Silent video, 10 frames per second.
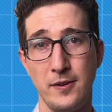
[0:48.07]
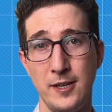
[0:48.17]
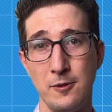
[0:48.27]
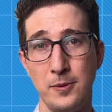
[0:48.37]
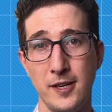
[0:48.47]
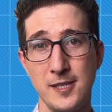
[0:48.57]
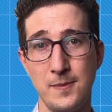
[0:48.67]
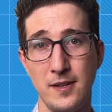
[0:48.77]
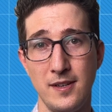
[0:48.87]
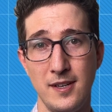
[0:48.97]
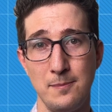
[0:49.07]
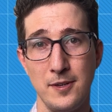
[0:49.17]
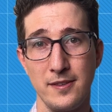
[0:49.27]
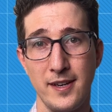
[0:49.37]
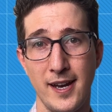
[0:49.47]
knee replacement,
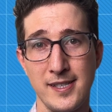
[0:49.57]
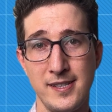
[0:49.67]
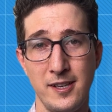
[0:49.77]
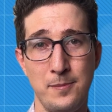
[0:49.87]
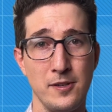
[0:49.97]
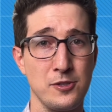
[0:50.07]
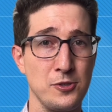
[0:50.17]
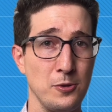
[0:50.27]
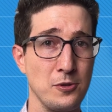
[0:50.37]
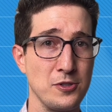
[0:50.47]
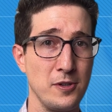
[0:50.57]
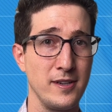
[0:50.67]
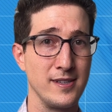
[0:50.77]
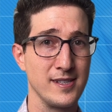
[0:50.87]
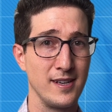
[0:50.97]
but they accidentally put a shoulder joint
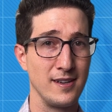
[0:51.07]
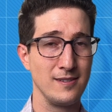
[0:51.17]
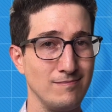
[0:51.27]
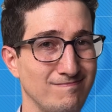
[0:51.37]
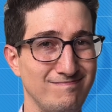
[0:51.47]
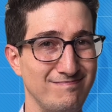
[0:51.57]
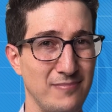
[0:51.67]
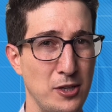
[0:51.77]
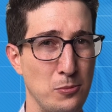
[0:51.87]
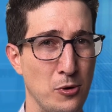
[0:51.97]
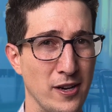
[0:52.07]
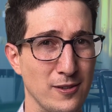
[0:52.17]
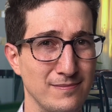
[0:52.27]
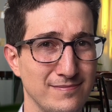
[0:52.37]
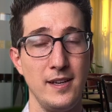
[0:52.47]
instead. No
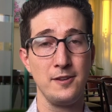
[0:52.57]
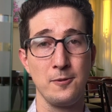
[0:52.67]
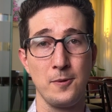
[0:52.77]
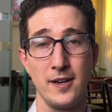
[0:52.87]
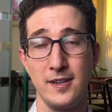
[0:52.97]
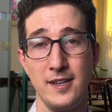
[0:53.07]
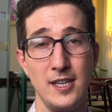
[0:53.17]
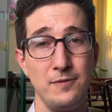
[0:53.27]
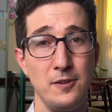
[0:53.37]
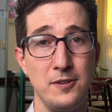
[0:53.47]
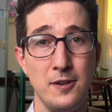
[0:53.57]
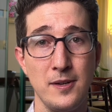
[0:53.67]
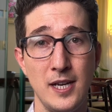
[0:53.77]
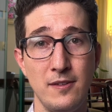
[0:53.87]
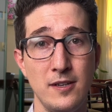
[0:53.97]
bueno. Either way, if you don't
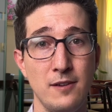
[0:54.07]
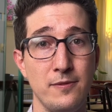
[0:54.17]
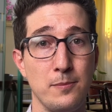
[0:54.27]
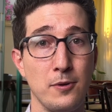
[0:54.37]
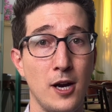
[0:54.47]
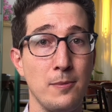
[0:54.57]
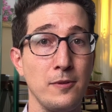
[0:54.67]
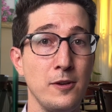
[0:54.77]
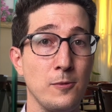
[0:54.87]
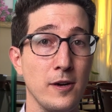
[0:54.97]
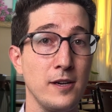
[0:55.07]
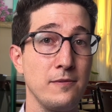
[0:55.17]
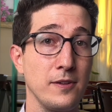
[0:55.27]
have enough properly working